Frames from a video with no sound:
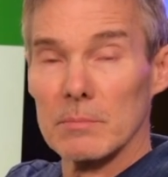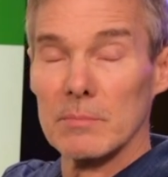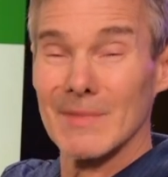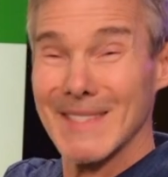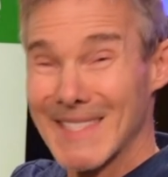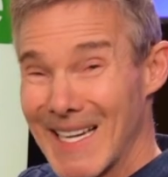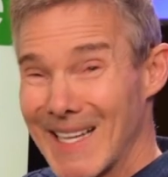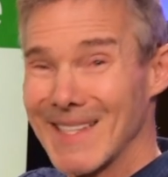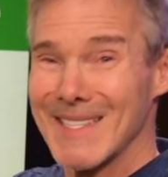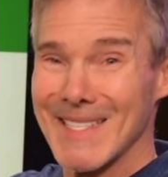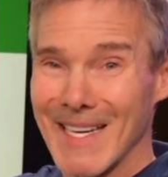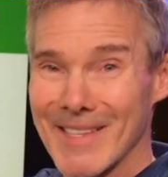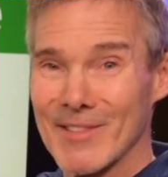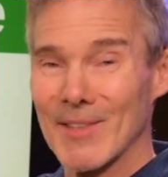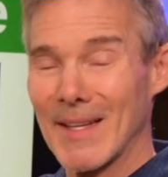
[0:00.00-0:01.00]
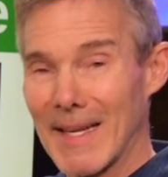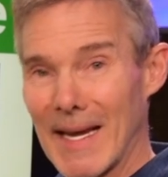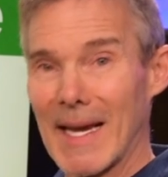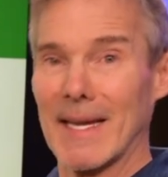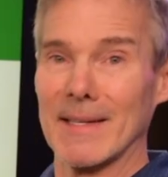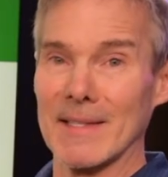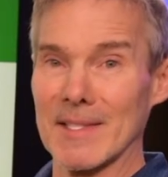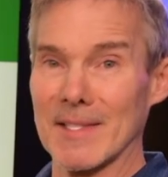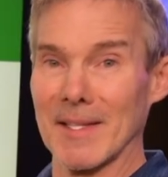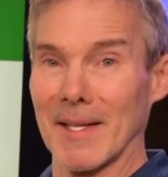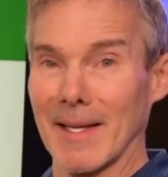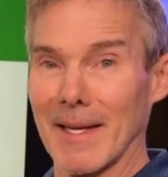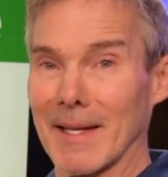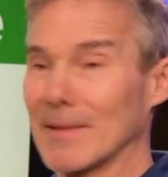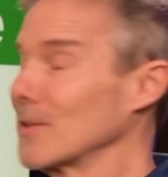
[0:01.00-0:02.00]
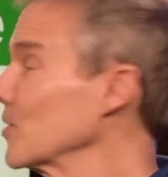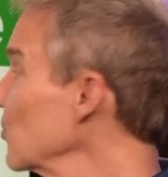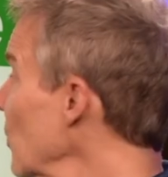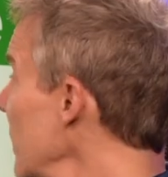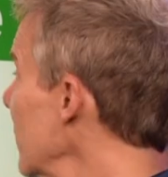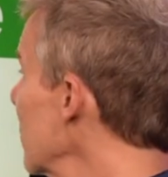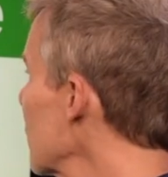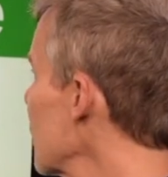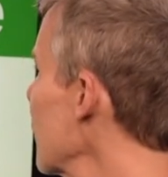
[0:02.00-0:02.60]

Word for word: Sally's actually at Disneyland this week, and